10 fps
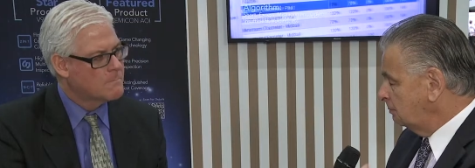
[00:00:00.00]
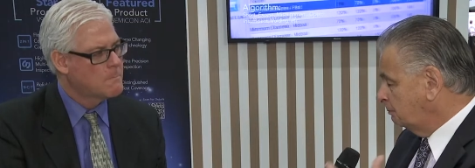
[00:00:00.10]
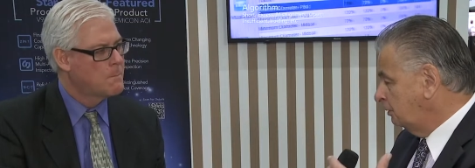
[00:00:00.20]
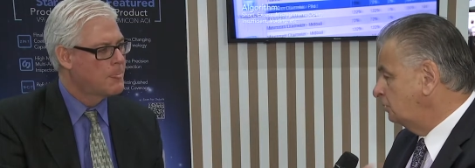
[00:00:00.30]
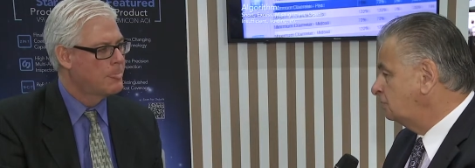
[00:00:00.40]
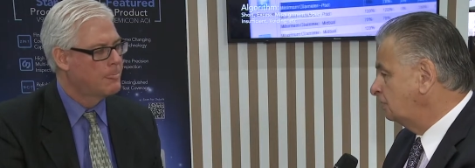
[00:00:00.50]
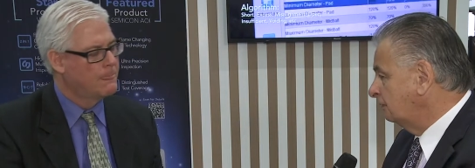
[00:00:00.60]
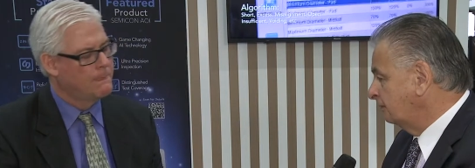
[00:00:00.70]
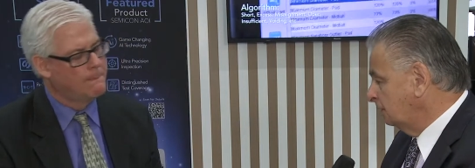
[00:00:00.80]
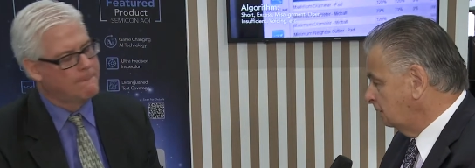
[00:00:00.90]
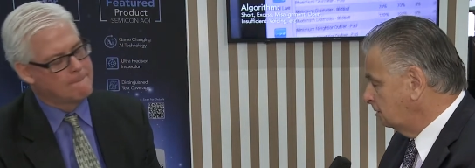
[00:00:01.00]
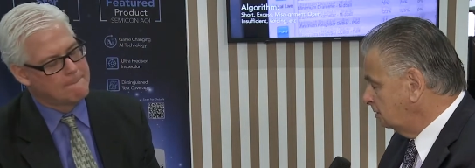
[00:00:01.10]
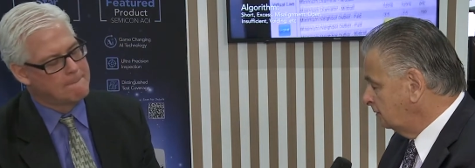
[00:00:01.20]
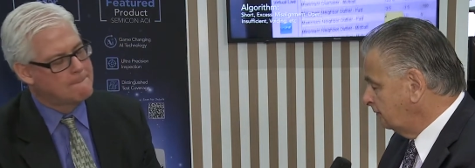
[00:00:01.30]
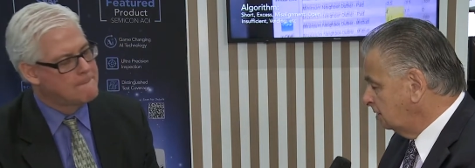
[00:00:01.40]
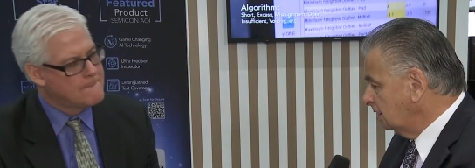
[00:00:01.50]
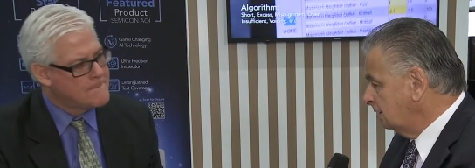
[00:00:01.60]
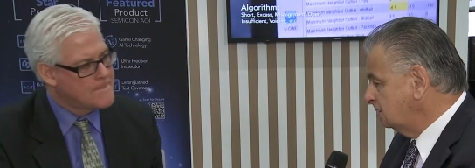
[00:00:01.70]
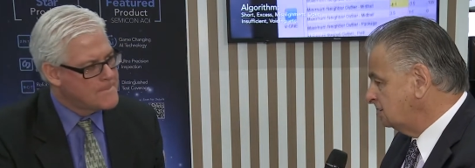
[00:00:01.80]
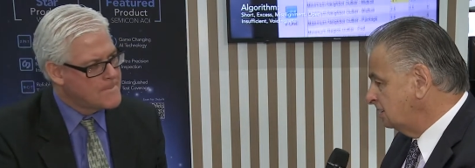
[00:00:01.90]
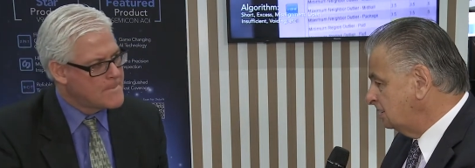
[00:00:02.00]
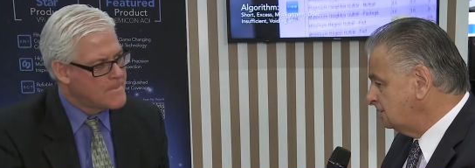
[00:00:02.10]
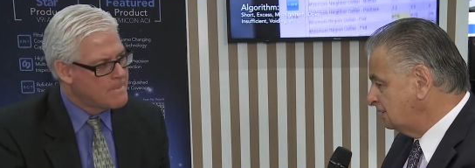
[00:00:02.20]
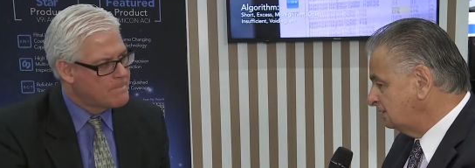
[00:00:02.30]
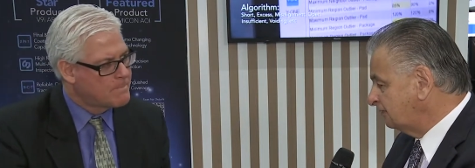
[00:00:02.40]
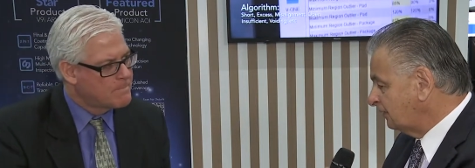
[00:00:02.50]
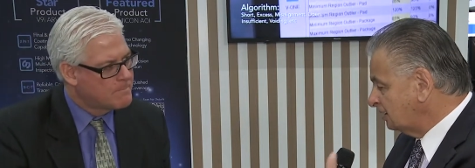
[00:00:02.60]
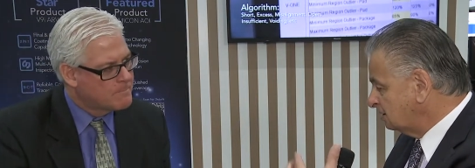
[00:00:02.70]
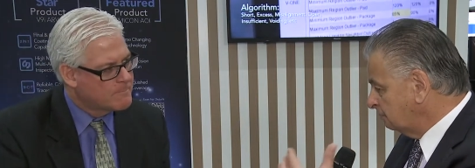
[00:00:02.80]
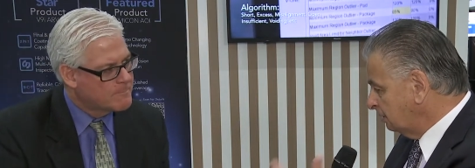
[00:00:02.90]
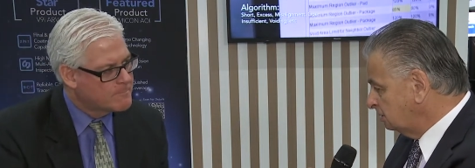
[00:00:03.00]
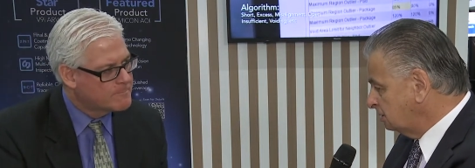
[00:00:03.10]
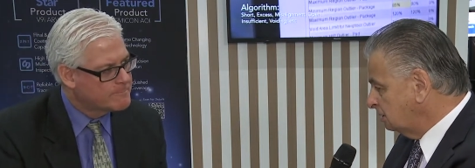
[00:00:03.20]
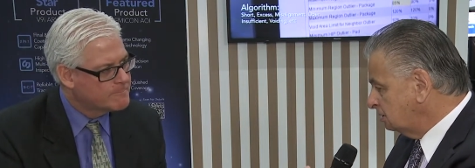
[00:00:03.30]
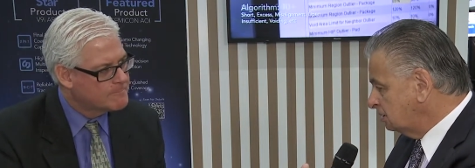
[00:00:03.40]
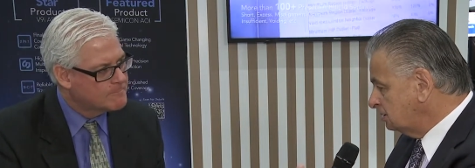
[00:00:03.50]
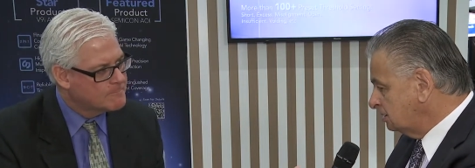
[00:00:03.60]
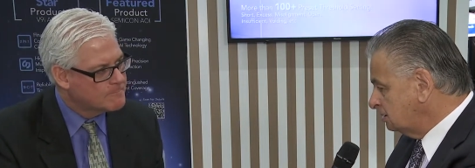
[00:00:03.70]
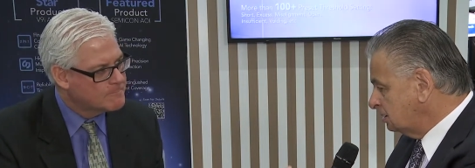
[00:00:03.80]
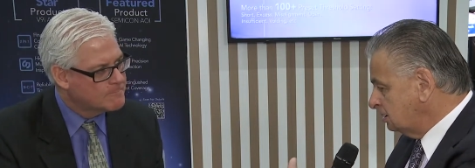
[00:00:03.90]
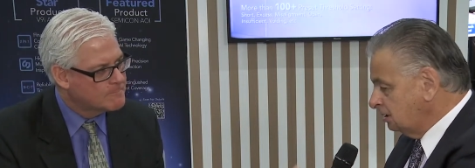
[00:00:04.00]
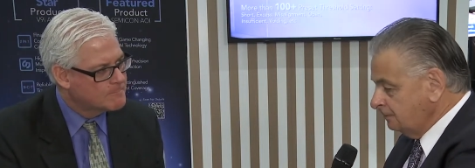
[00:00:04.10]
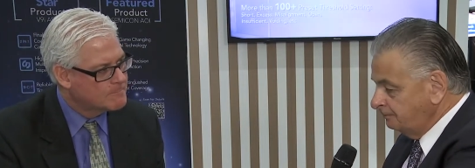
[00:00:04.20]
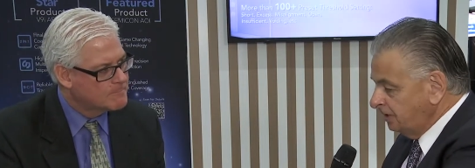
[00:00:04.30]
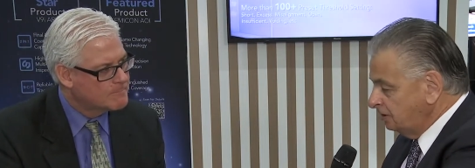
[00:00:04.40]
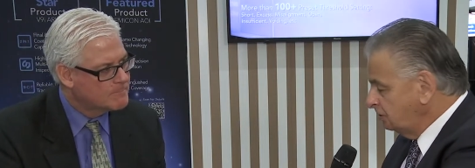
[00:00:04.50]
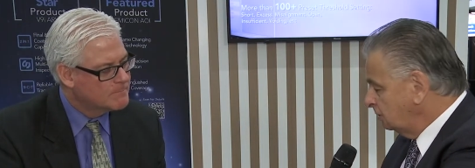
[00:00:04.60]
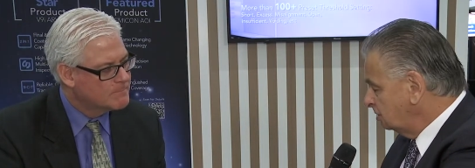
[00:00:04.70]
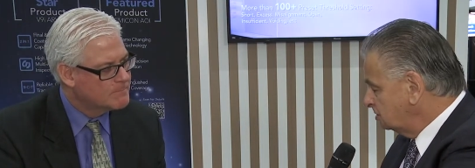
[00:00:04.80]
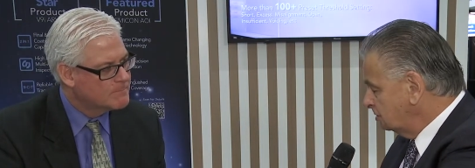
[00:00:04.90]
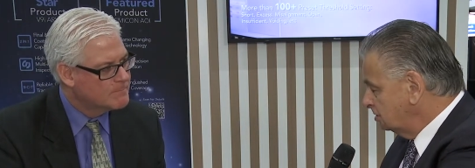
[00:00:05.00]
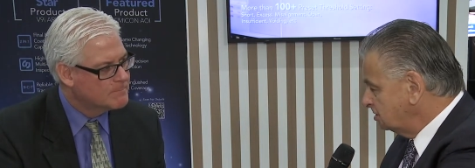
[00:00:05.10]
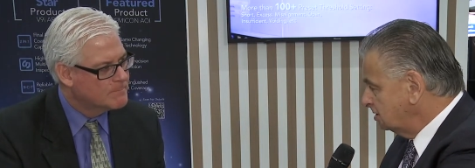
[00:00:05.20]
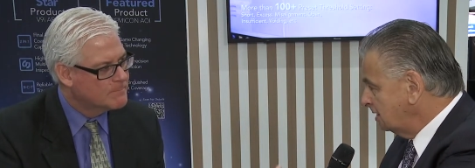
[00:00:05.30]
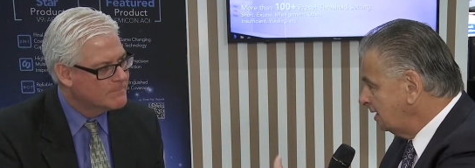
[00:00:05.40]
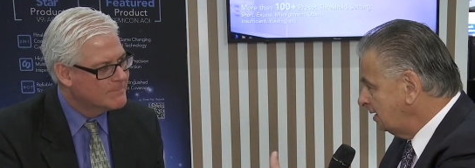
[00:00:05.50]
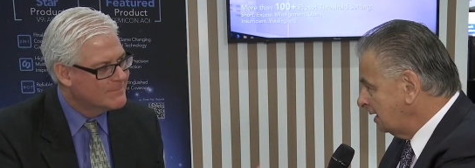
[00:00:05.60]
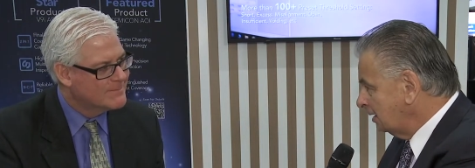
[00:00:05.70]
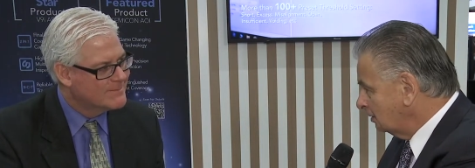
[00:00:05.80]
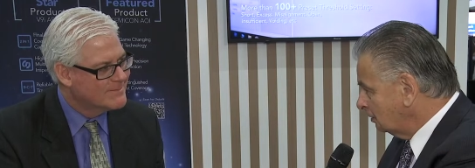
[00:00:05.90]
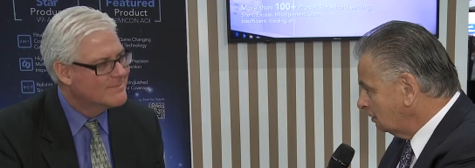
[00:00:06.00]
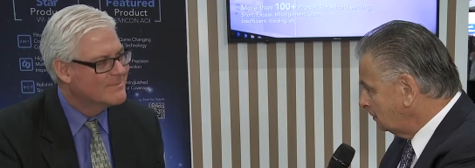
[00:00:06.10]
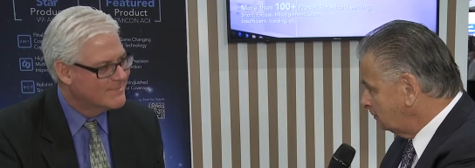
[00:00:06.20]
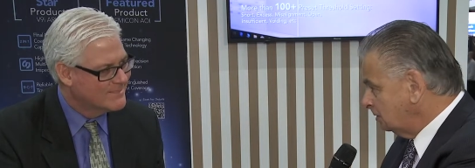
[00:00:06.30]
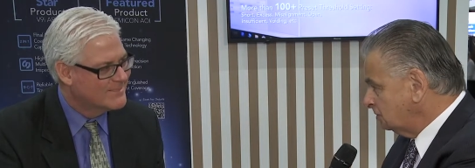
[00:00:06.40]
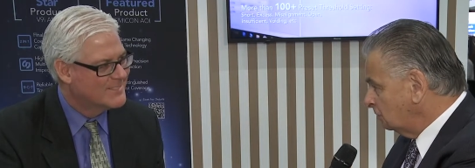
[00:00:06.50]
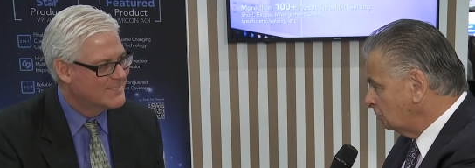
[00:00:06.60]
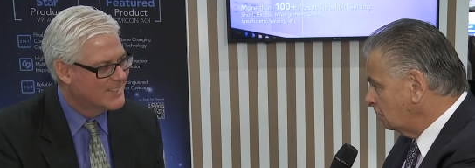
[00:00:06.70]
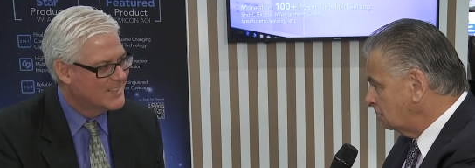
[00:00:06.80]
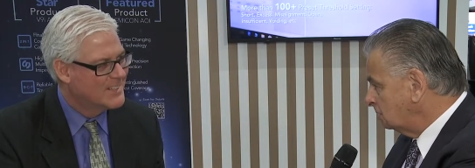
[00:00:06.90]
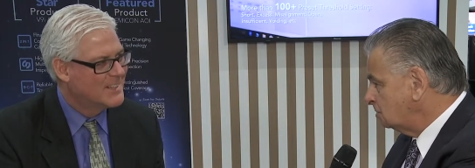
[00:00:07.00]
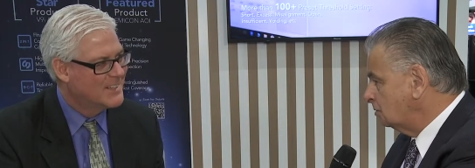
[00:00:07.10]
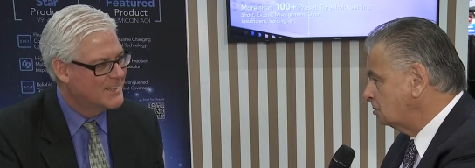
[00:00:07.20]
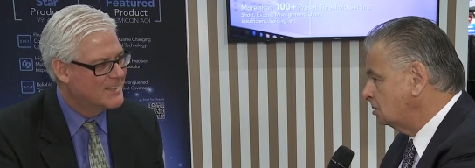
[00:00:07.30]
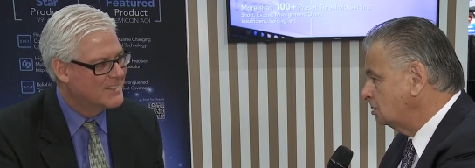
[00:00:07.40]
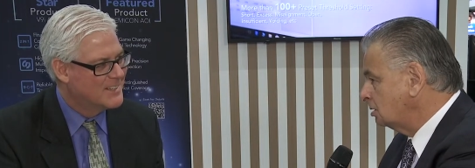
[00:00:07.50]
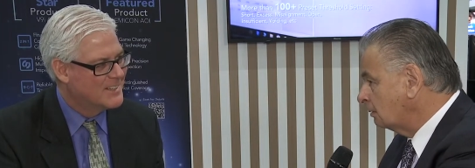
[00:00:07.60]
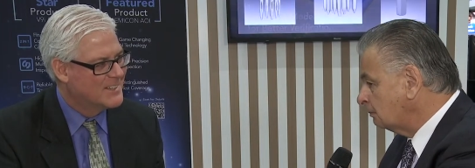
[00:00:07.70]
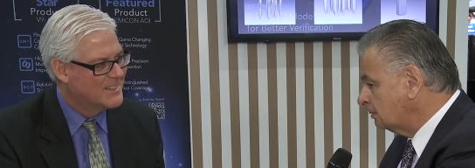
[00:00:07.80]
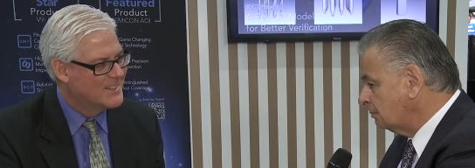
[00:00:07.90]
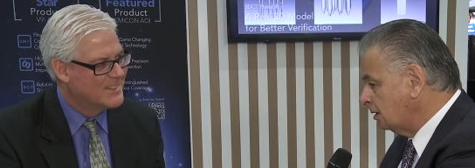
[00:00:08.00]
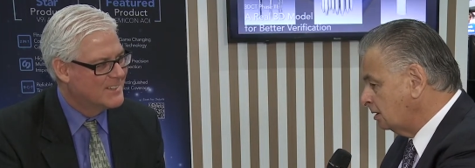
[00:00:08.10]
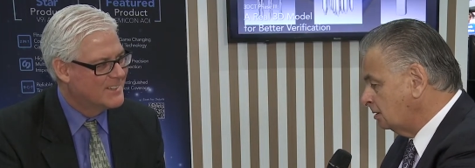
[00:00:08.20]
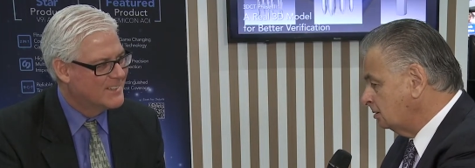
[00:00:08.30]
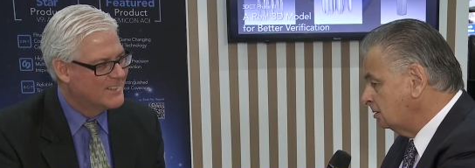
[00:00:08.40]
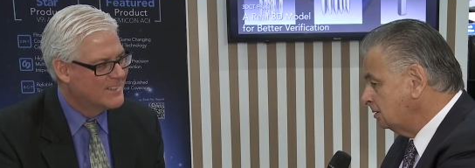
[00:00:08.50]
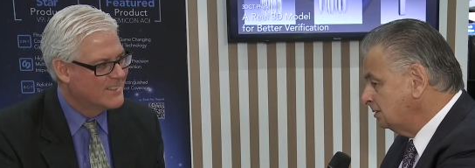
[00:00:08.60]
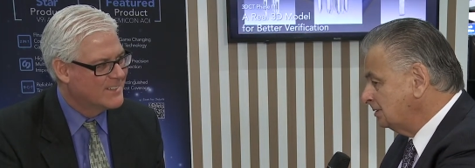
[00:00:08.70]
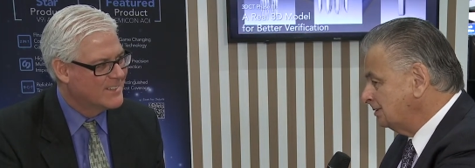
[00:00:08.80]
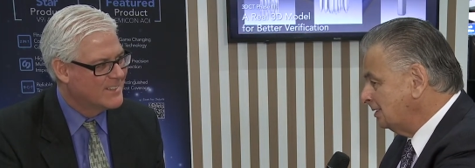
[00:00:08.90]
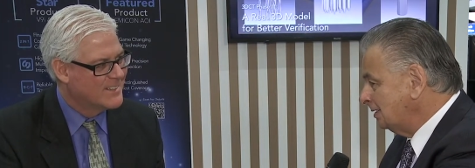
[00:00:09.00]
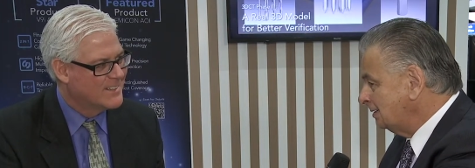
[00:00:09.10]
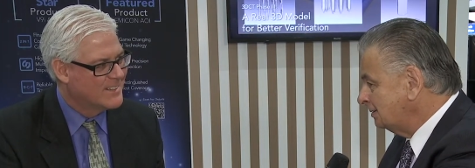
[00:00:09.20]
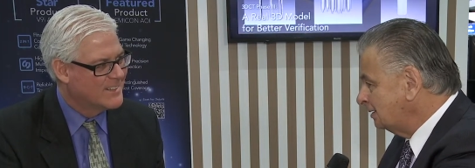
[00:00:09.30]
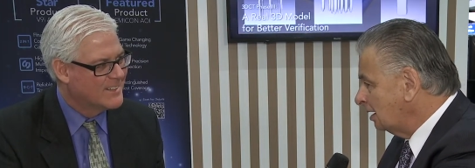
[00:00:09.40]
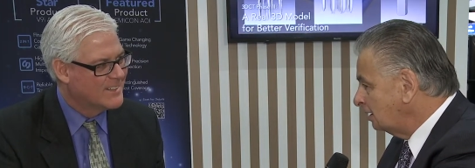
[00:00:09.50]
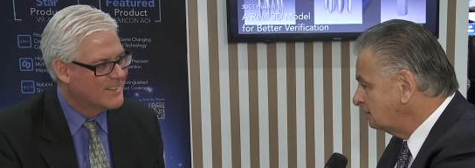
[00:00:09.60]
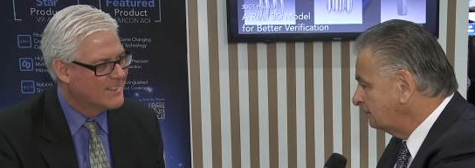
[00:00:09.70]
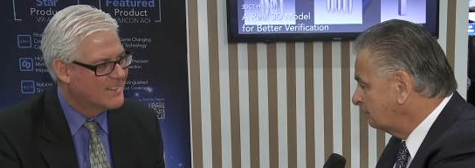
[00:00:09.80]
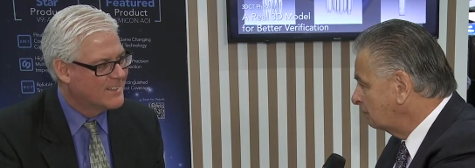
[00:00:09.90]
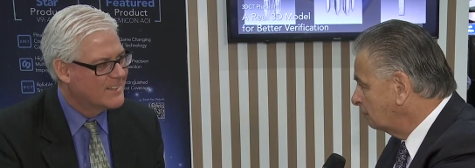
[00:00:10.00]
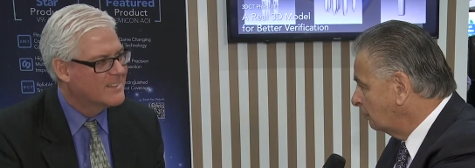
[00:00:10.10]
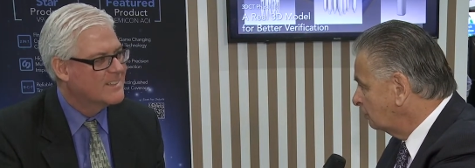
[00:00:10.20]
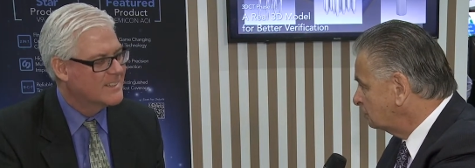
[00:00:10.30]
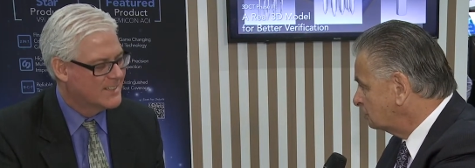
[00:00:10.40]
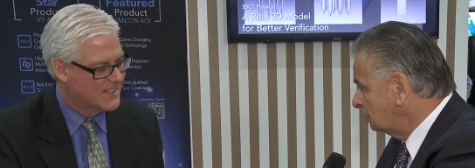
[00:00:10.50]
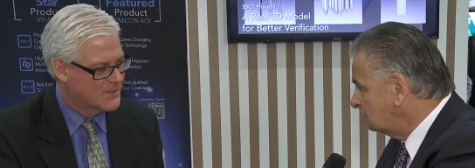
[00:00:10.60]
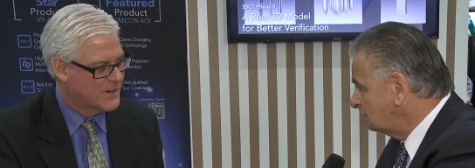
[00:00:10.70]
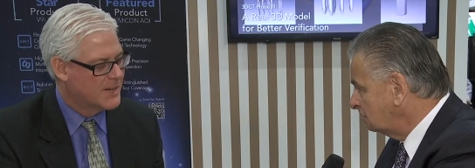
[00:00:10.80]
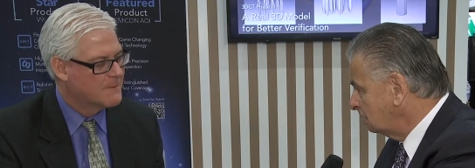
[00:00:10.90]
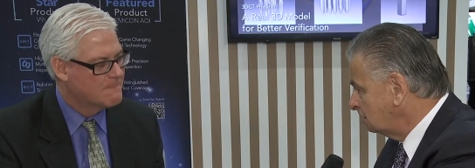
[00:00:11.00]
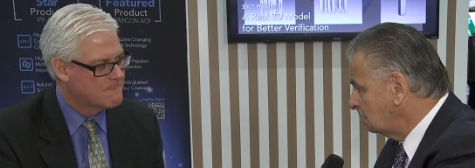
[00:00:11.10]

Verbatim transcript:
Speaker 1: the beauty of the, the V9 is, is its flexibility. It, the you can turn it to any angle. It's not it's not encumbered by uh, the height of components or anything like